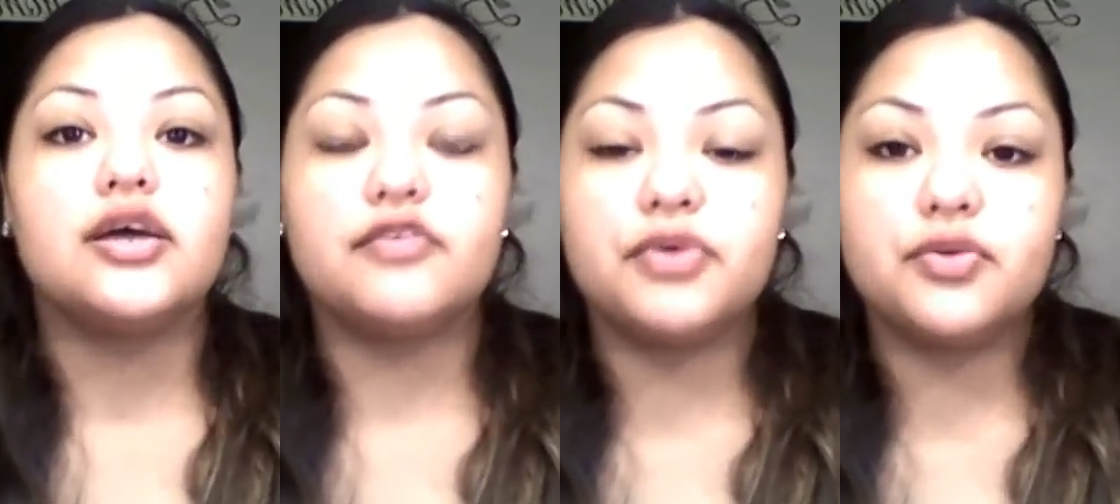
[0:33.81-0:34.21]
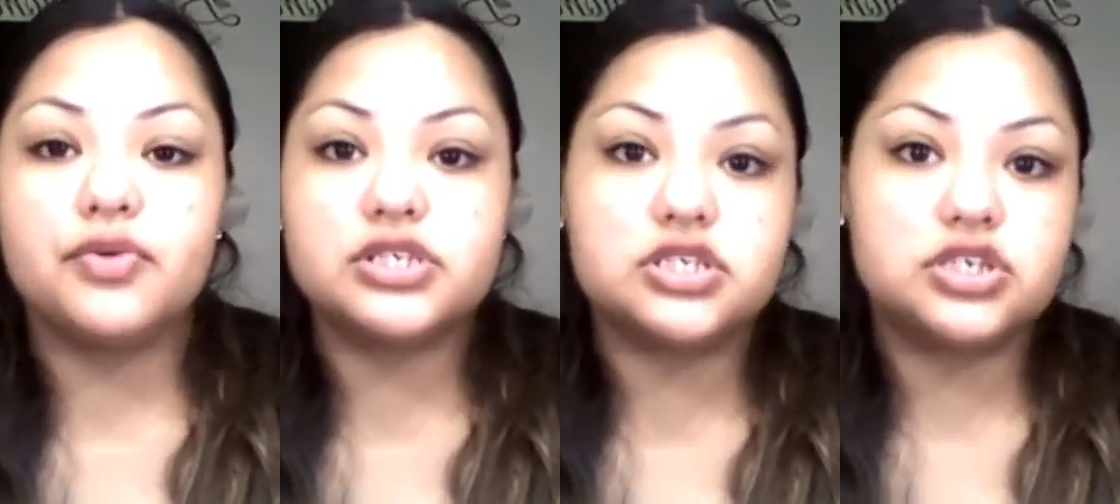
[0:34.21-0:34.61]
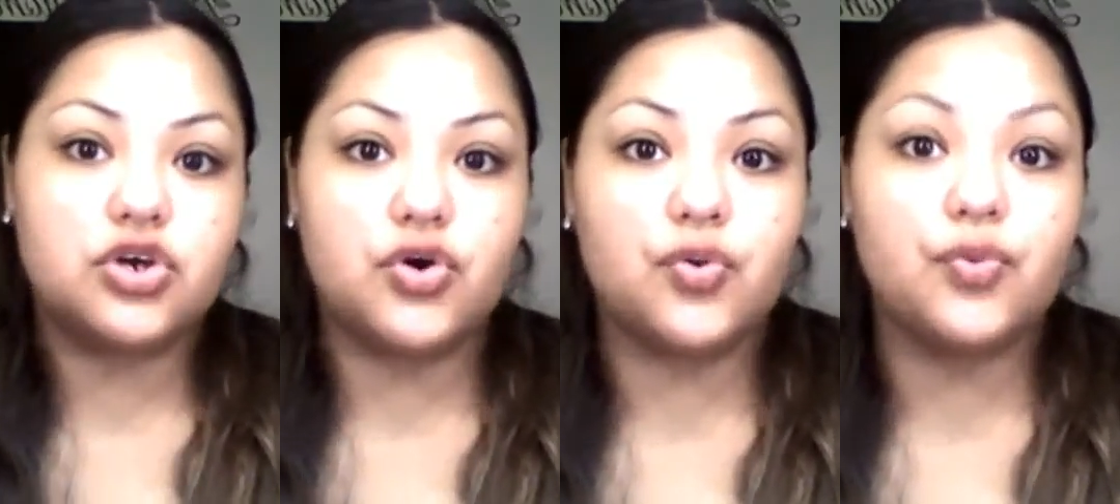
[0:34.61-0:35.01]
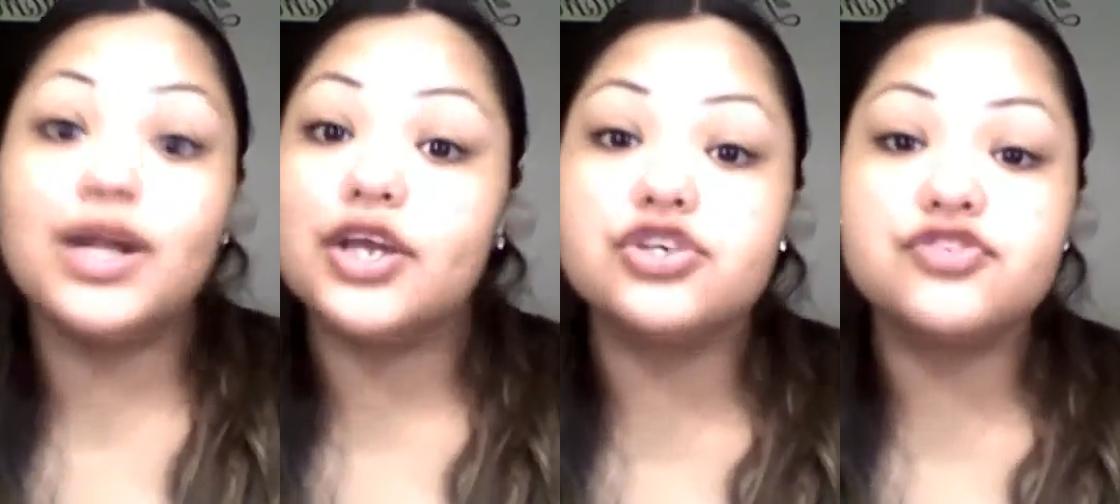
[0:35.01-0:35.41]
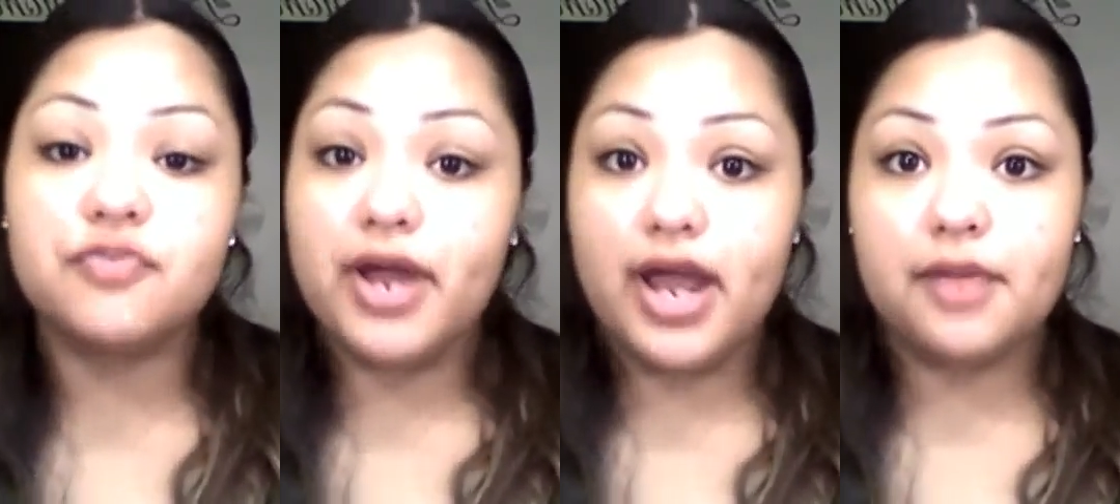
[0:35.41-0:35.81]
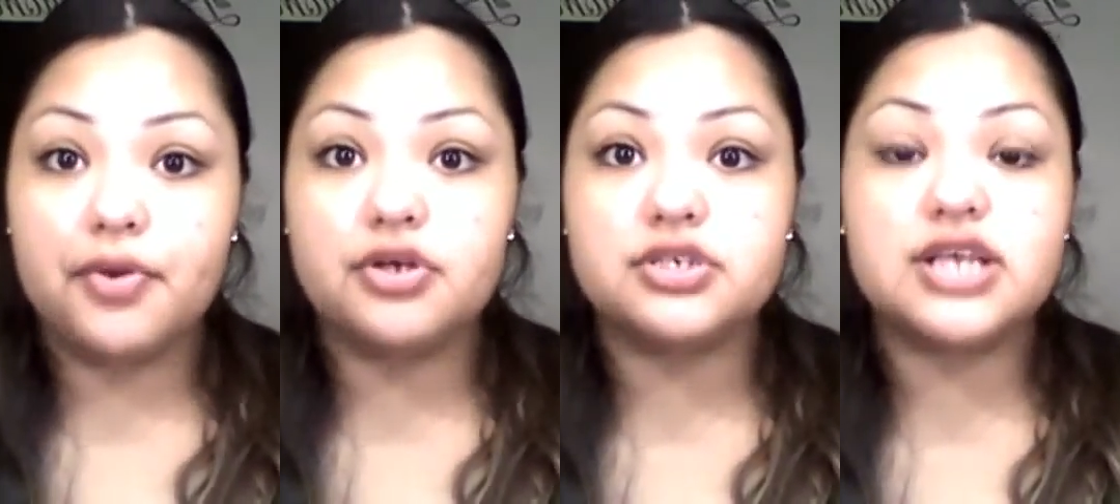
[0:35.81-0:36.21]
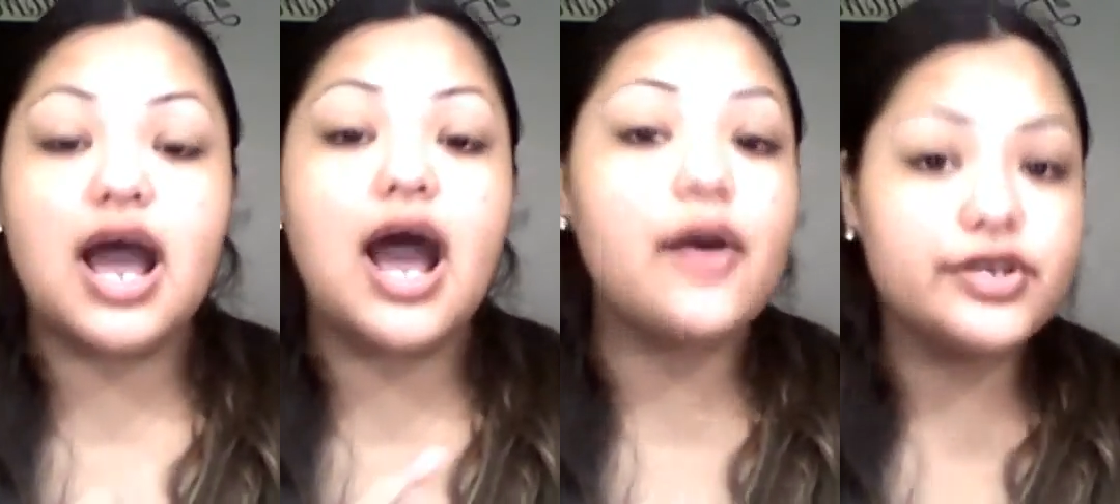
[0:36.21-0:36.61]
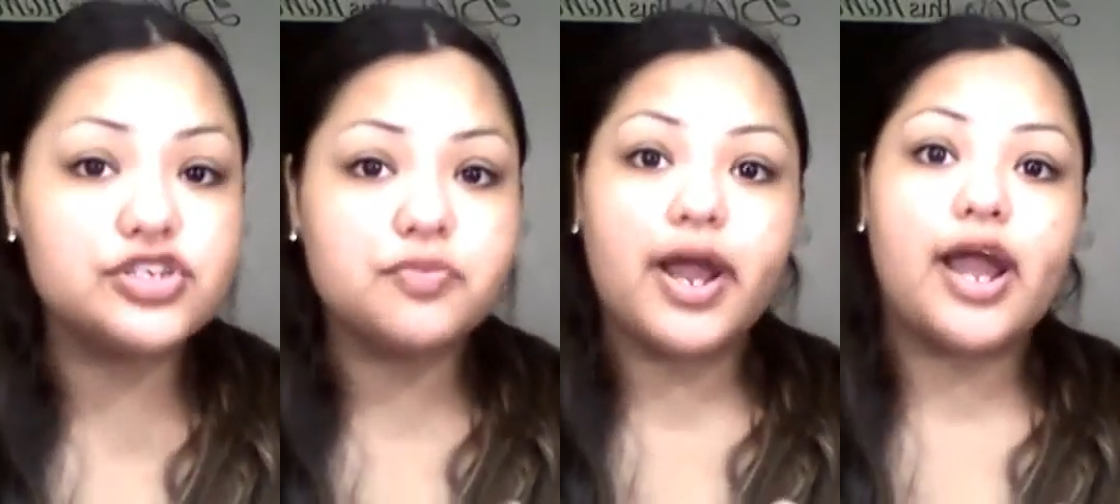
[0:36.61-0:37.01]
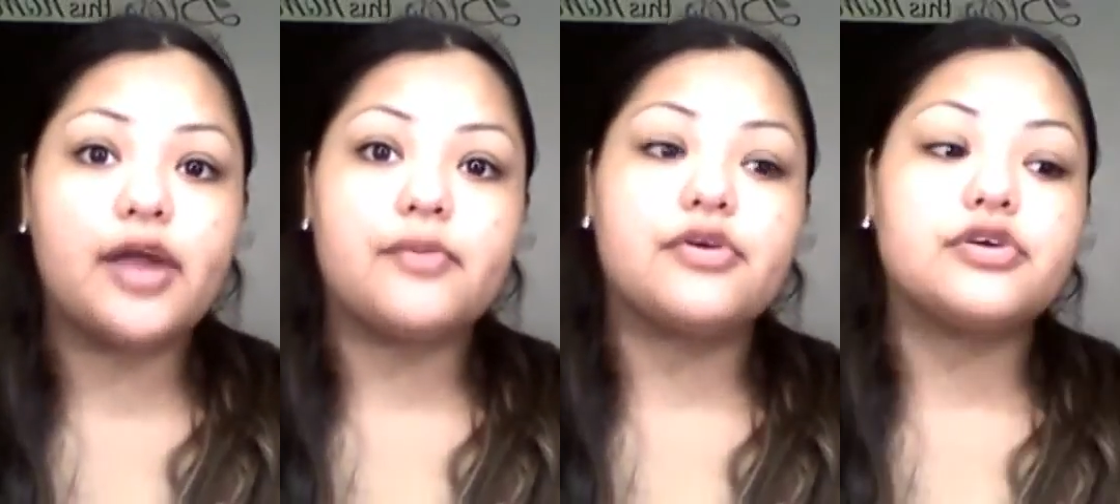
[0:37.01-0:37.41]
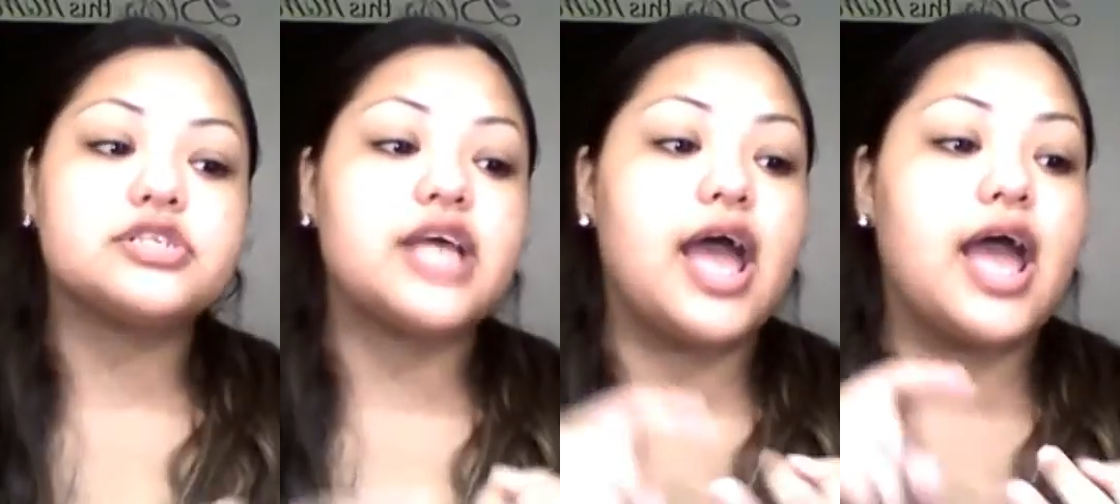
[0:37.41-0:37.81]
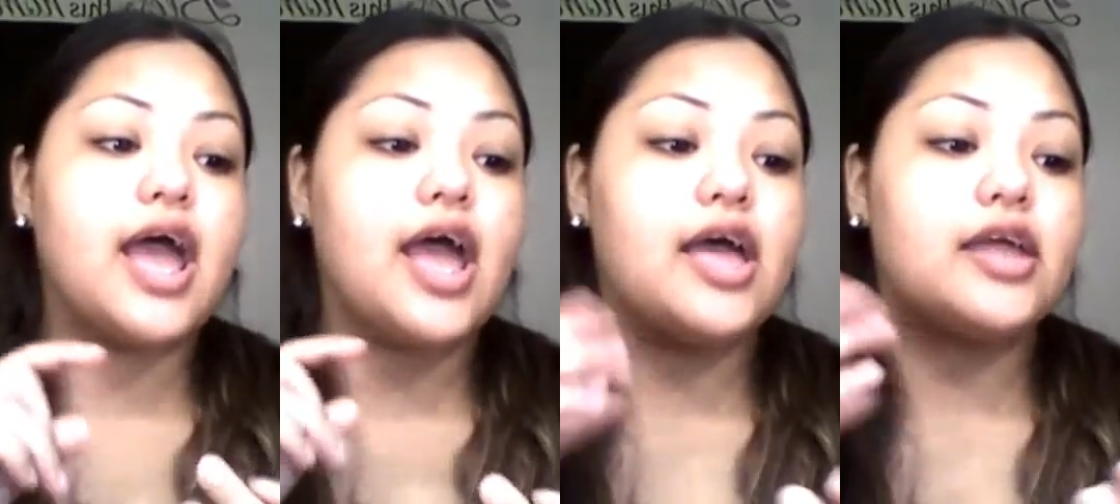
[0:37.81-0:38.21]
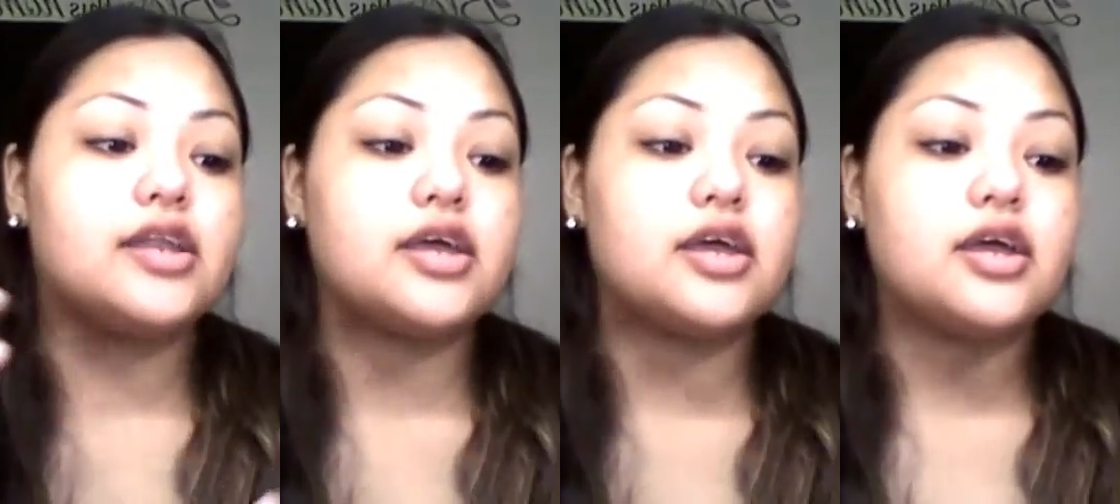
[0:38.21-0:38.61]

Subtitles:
everybody wants to know what I use for my eyebrows, how I do my eyebrows, and